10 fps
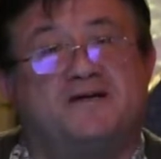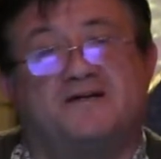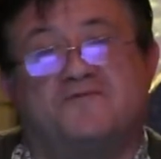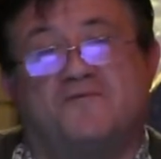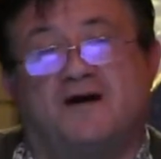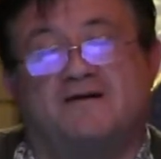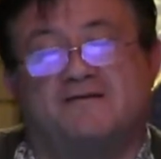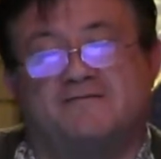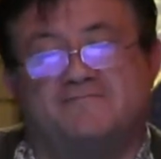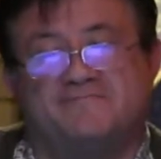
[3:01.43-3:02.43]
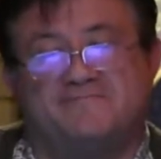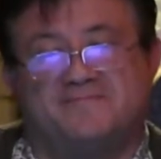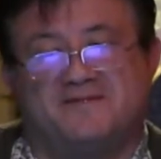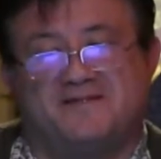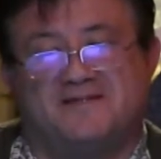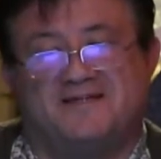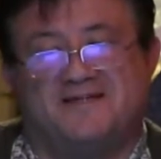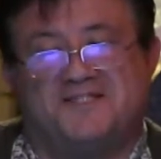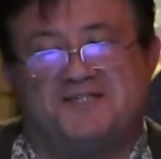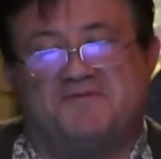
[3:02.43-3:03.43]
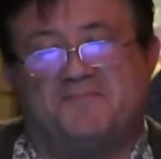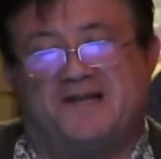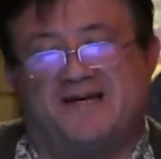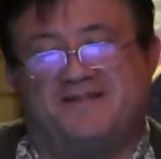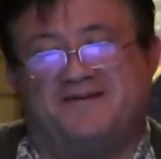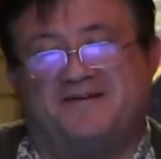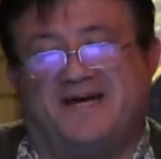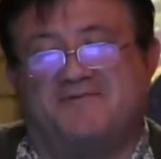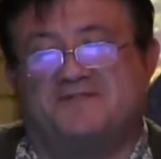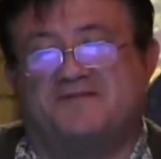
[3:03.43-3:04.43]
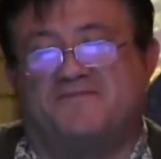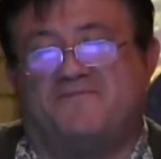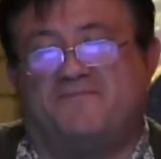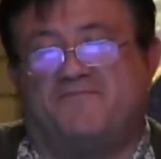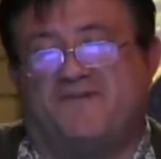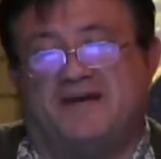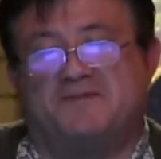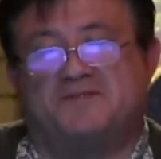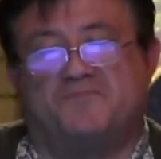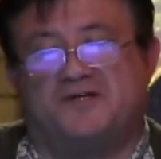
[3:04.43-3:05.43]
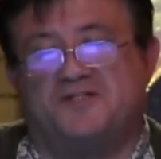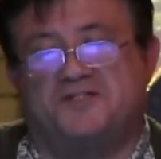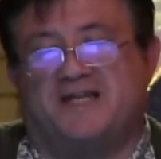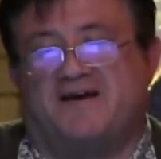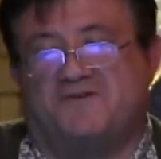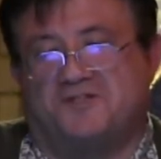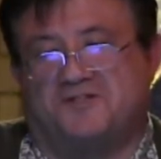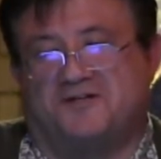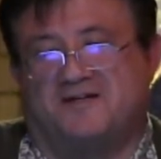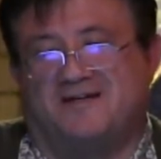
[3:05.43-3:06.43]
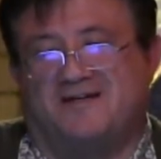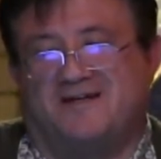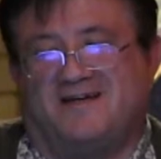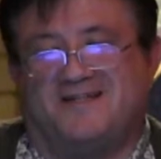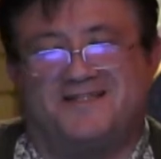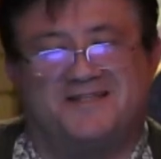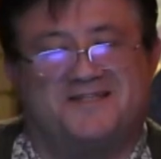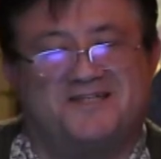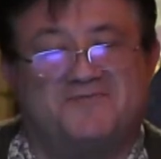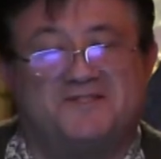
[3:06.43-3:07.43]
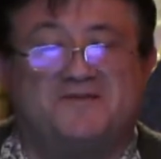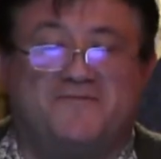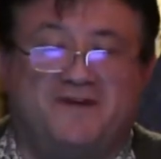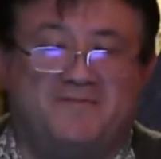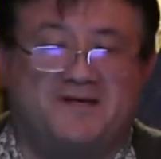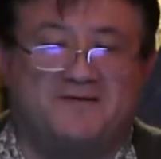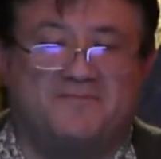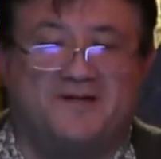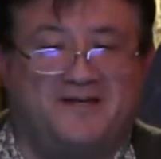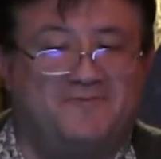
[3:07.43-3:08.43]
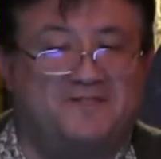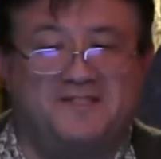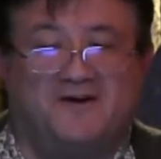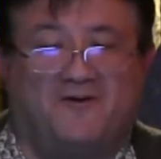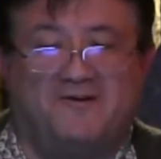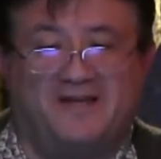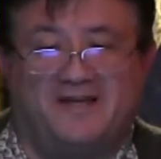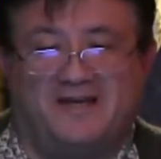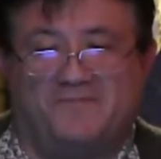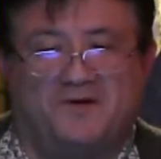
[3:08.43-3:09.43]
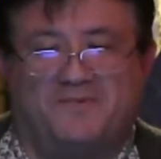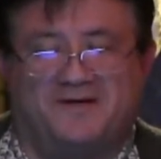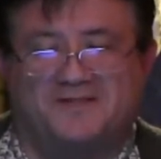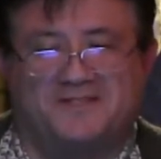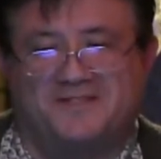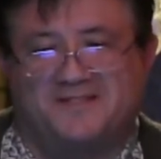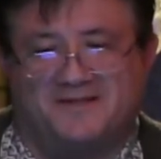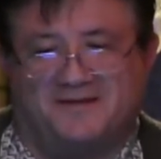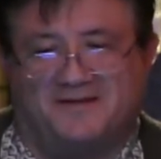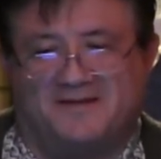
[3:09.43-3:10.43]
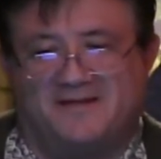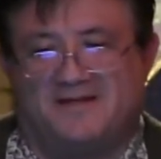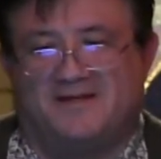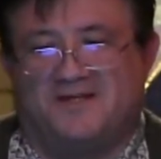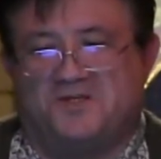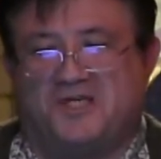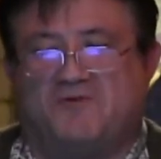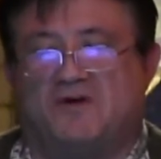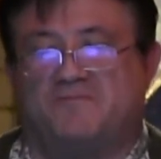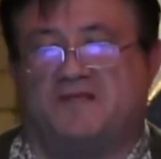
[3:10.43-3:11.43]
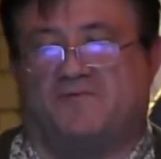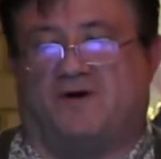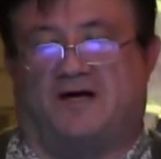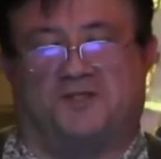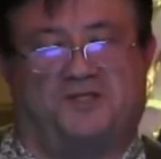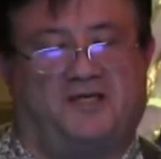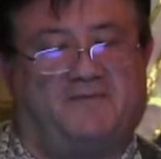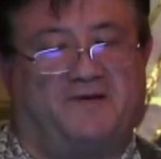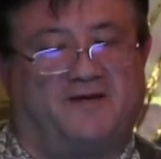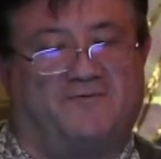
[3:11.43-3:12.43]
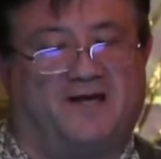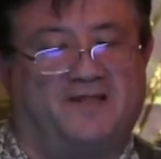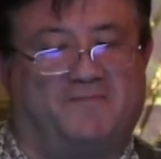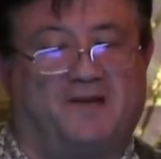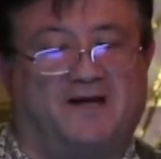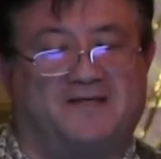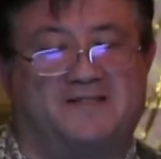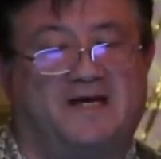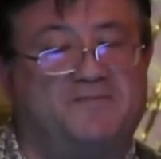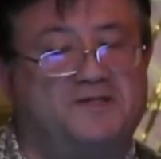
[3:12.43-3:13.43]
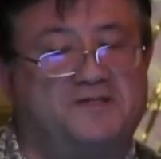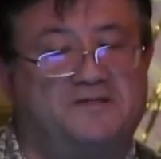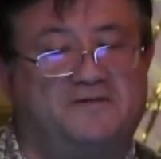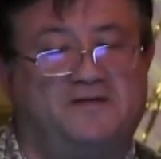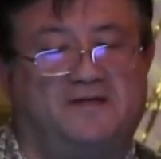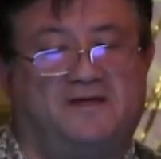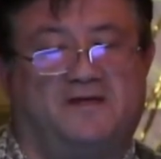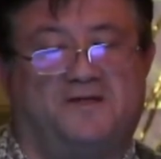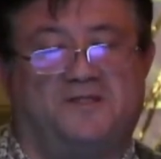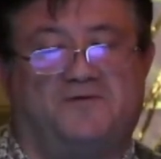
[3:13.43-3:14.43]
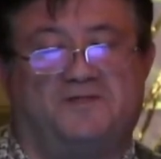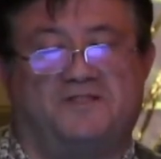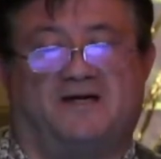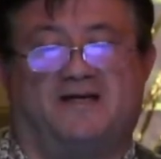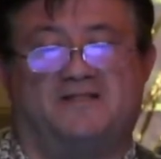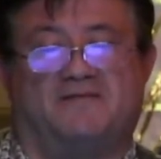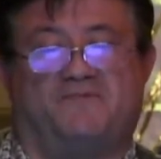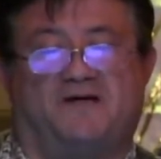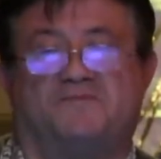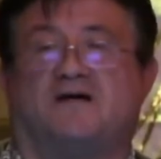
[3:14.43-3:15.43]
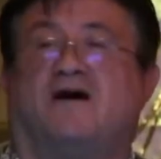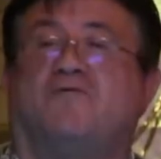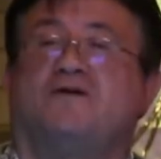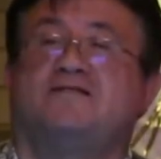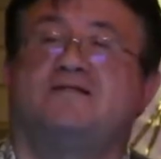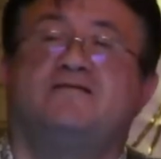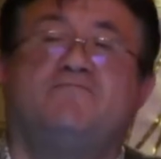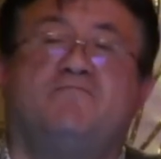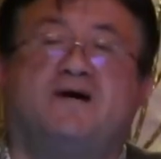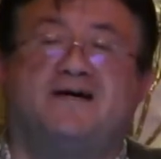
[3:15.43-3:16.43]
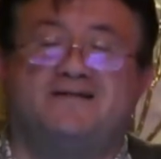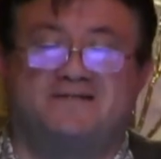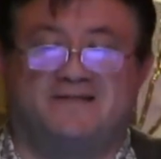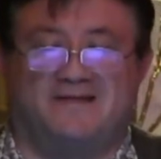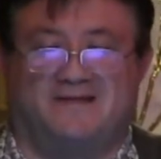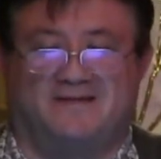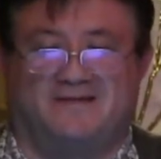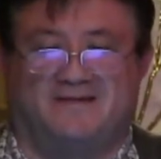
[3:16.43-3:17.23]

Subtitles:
American rocker. She replied that her dad was a famous British staffisher, and since she was a female, Brittany was the only name her parents considered. She quipped that while she had been around the block a time or two, she was taught as a pup to always live modestly,